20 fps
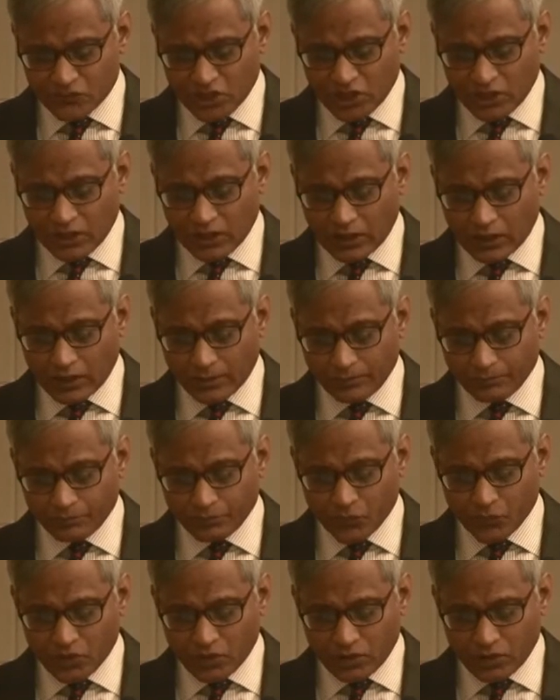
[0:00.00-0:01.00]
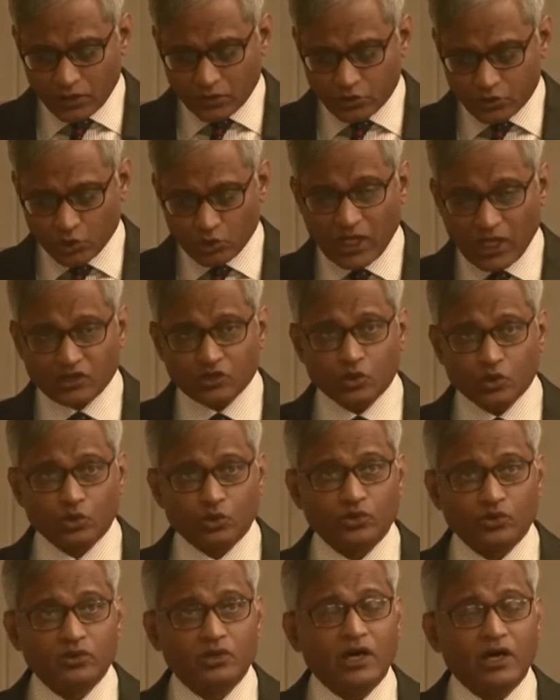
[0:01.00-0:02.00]
Um, to
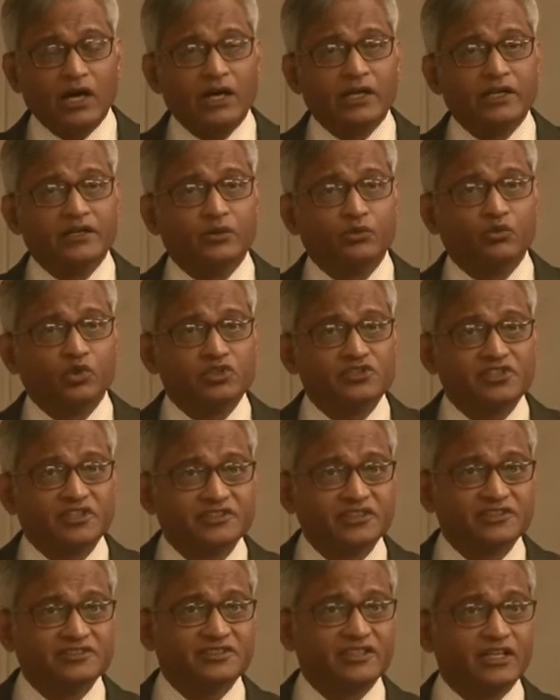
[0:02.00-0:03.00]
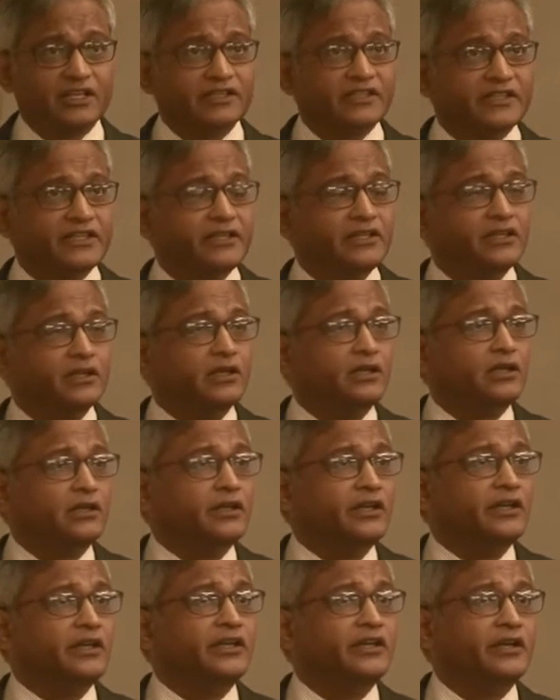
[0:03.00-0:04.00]
conclude, I would suggest that the
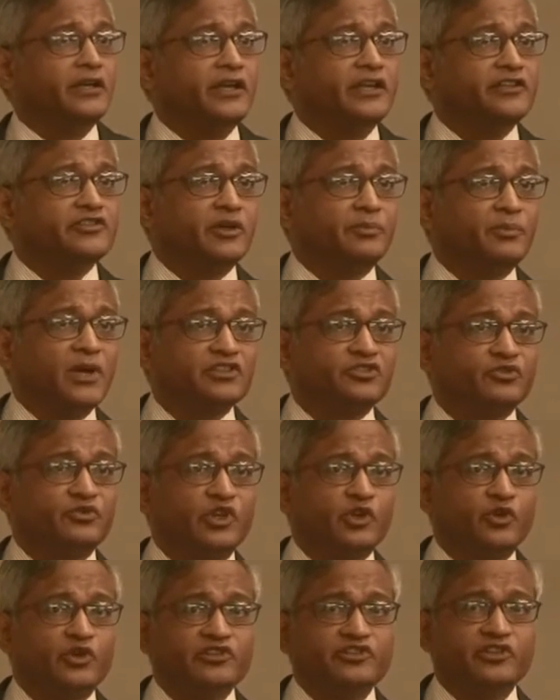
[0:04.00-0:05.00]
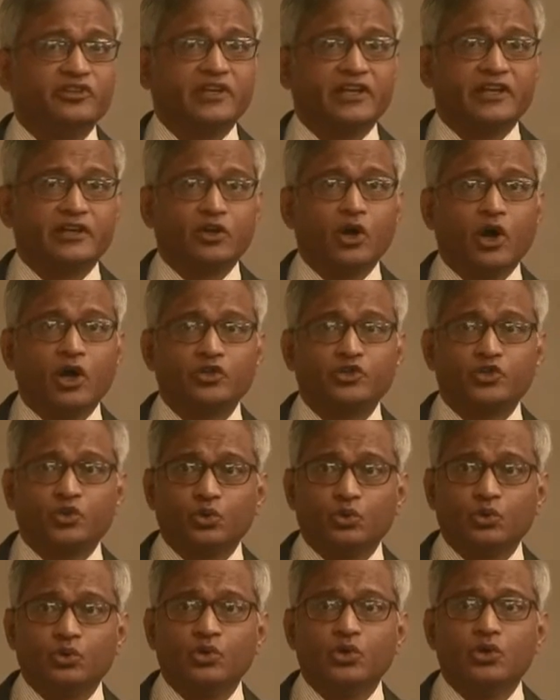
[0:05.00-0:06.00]
uh, Asia Pacific region had gone
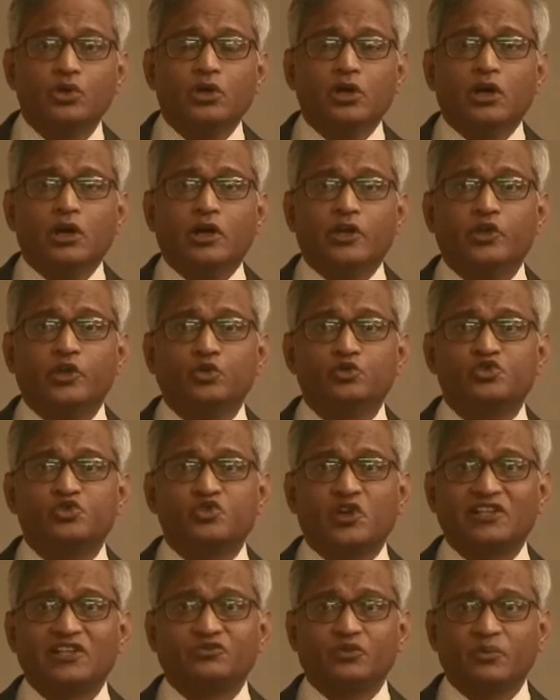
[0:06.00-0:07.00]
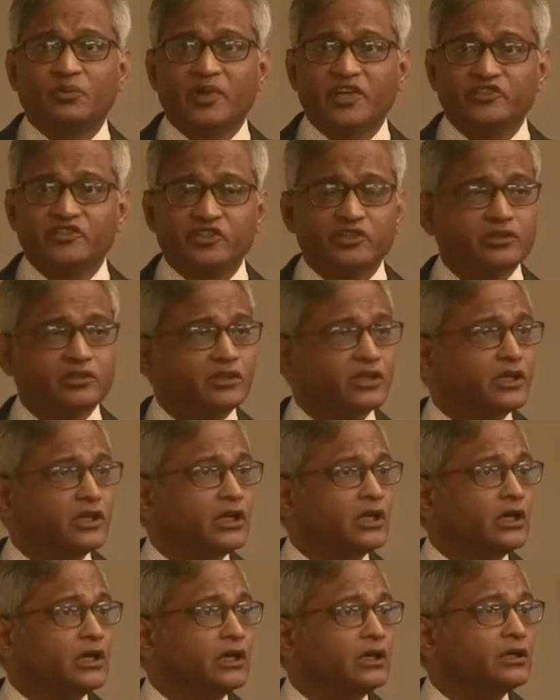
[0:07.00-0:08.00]
through a huge transformation
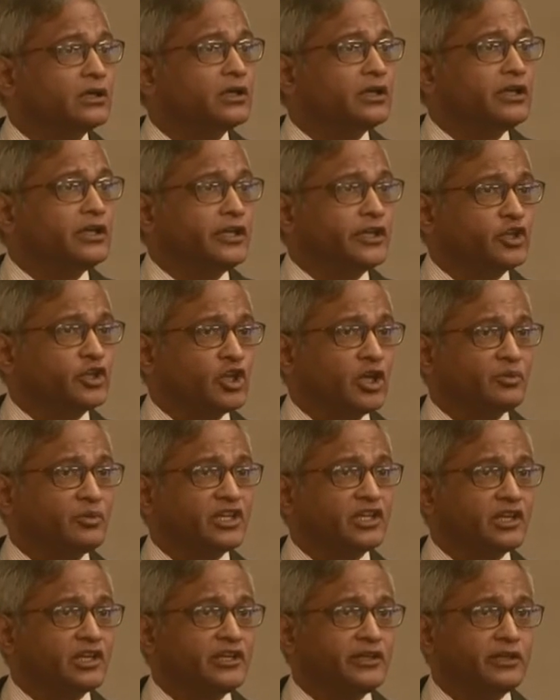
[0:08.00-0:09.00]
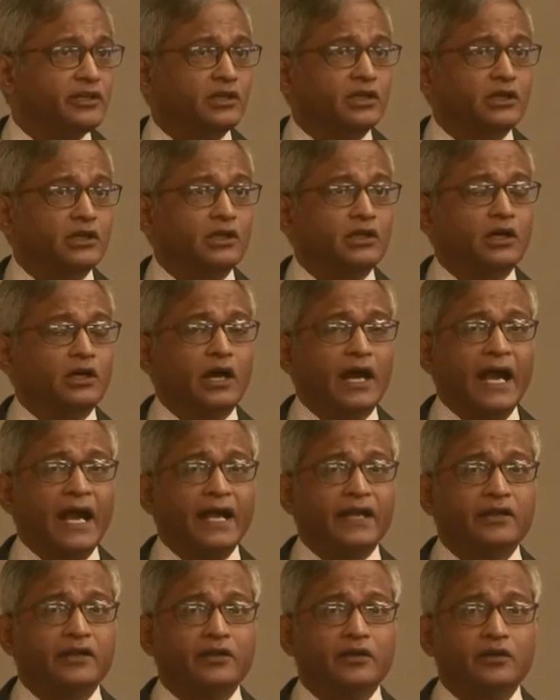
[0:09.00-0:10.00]
uh, economically uh,
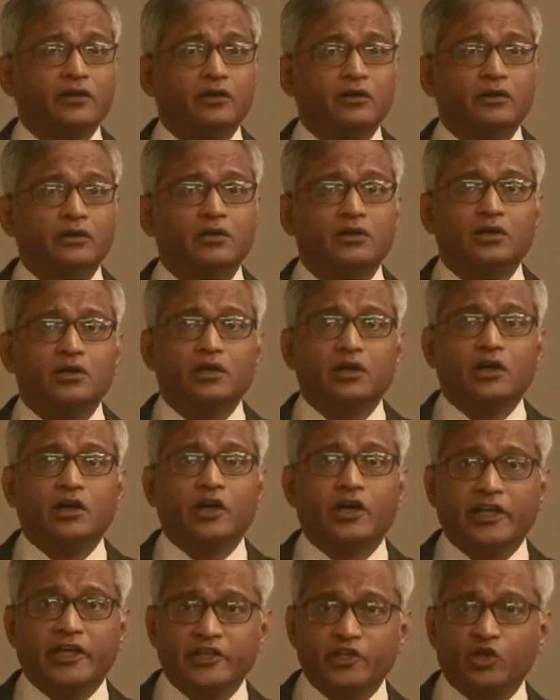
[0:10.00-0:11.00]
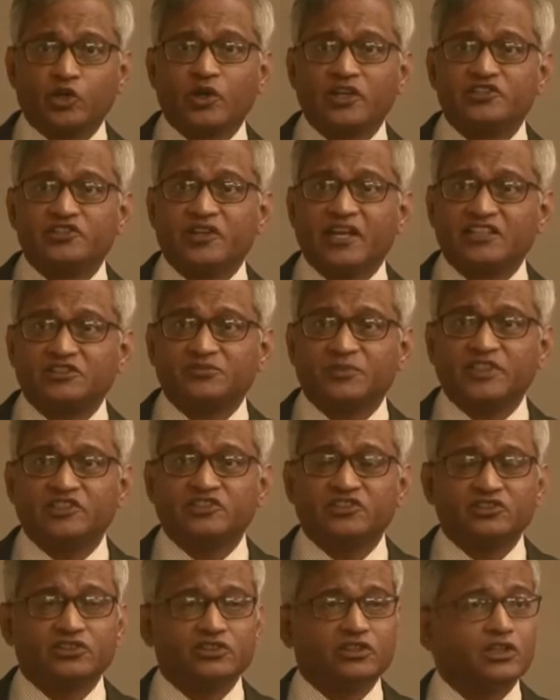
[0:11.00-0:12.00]
and uh, integration
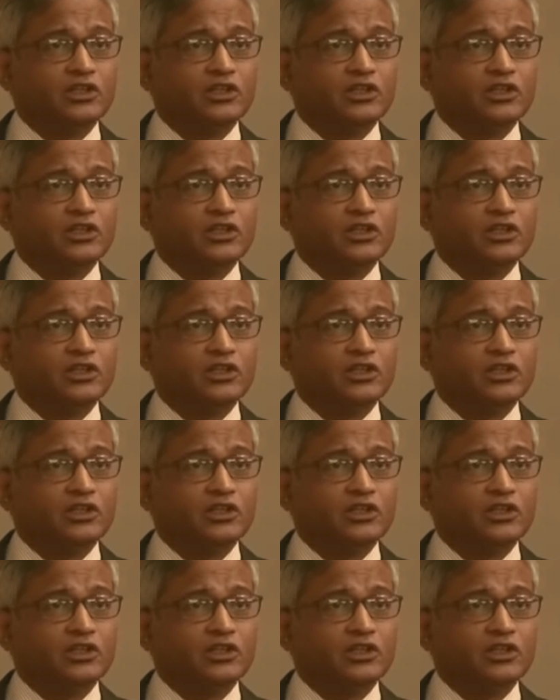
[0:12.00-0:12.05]
aspects